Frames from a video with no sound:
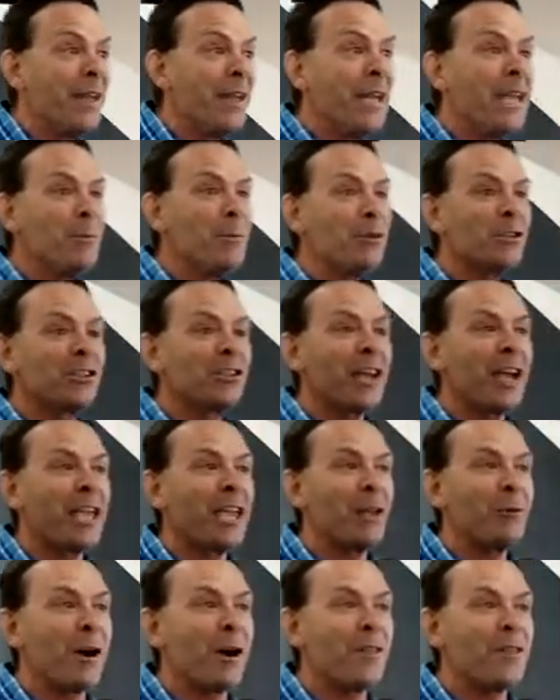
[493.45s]
He was
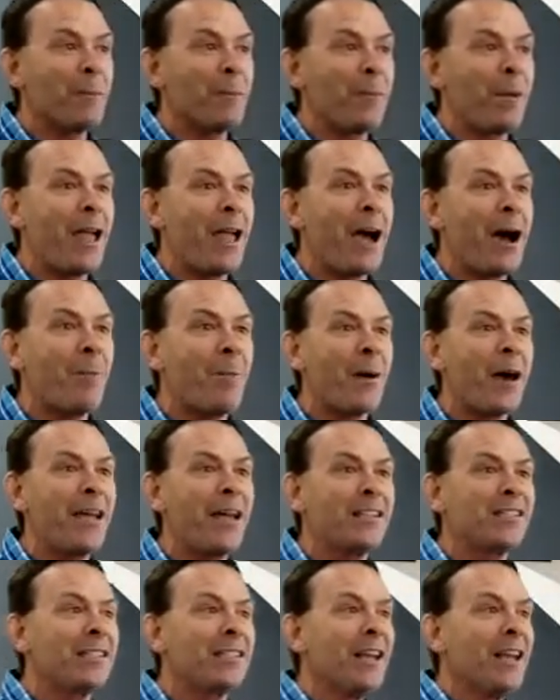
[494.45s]
taking away their power
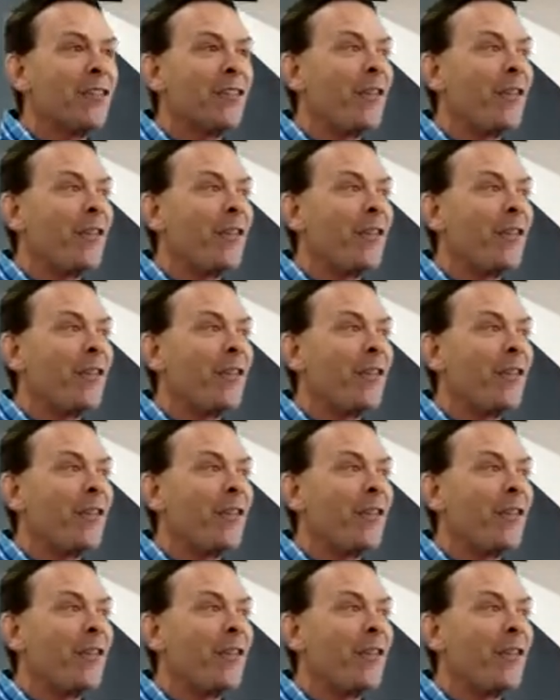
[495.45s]
base.